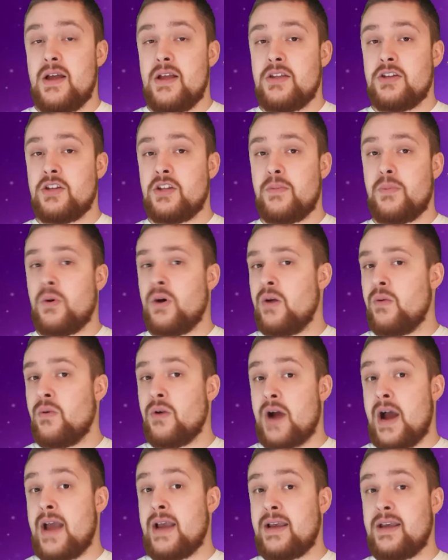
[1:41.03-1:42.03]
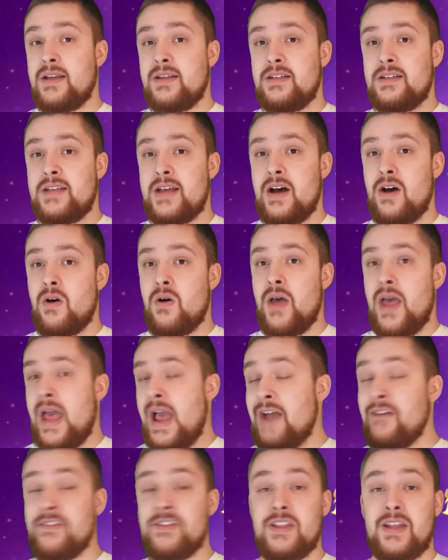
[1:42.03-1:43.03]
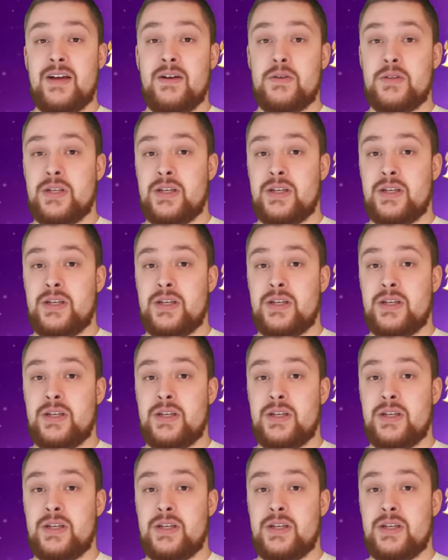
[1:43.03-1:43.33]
to the point where I could tell everything that was